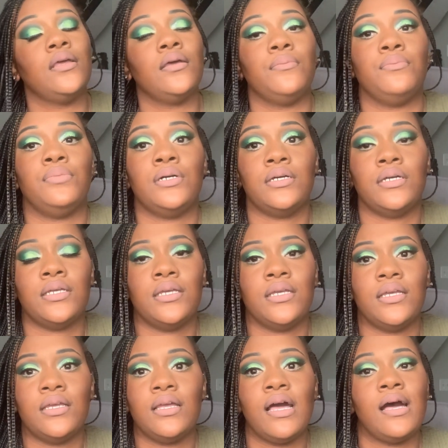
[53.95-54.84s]

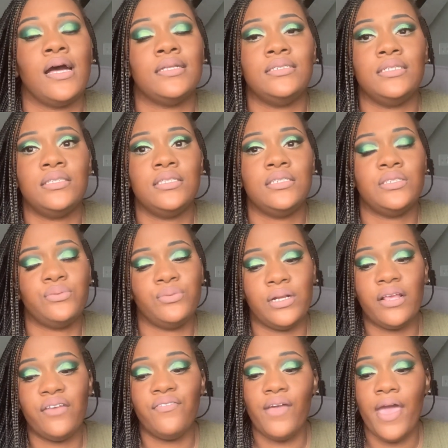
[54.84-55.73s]
but I did this
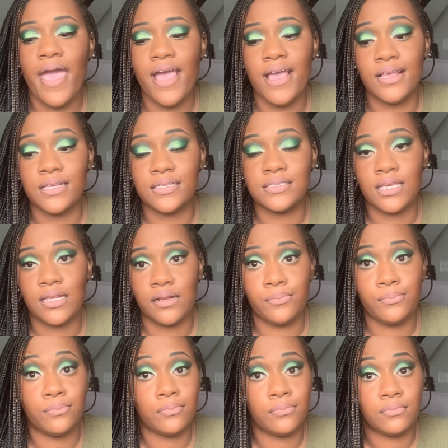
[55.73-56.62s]
really fast and
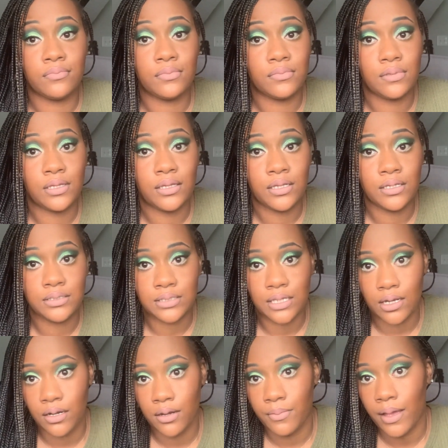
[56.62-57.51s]
I'm
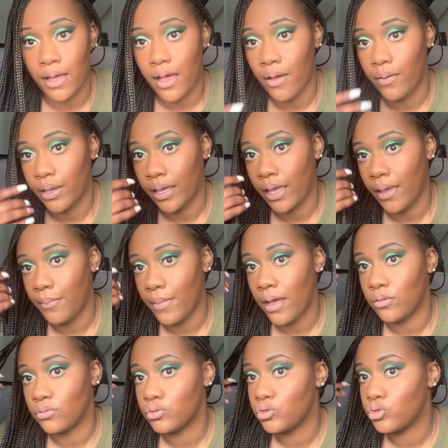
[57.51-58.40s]
excited about how it came
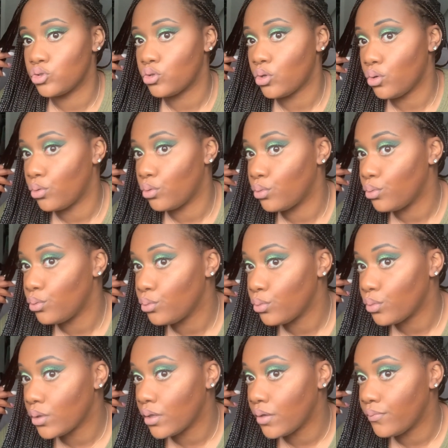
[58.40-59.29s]
out. So
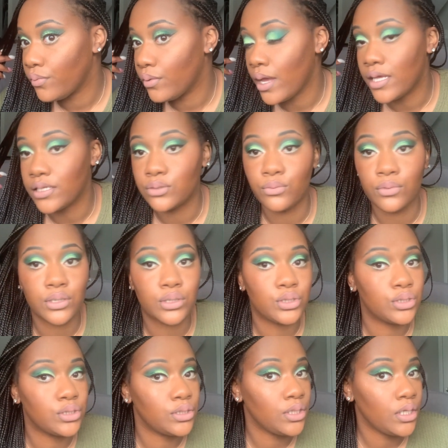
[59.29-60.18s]
if you guys want to
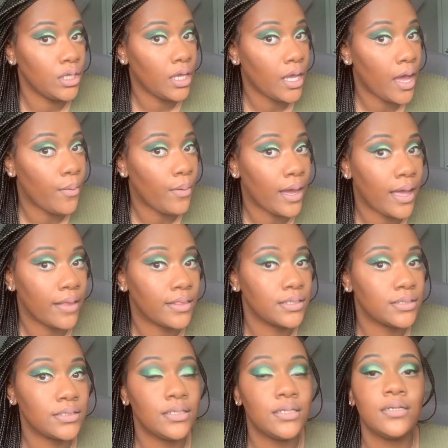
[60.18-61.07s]
see how I got
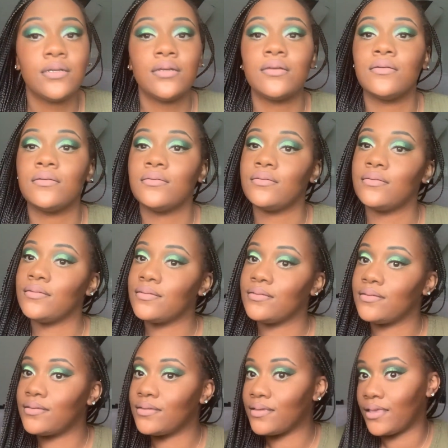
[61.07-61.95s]
this look,
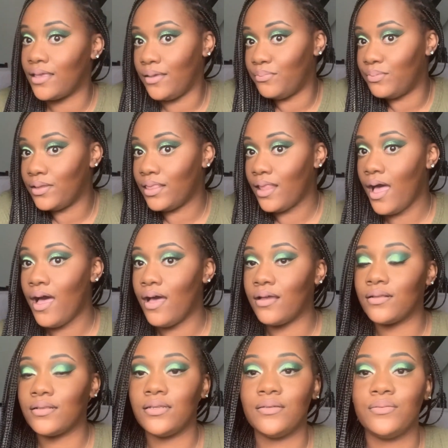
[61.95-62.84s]
keep it
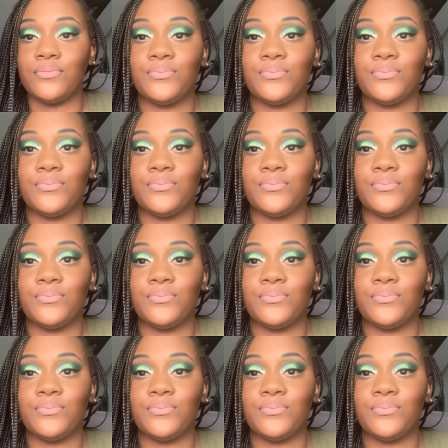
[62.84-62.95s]
locked.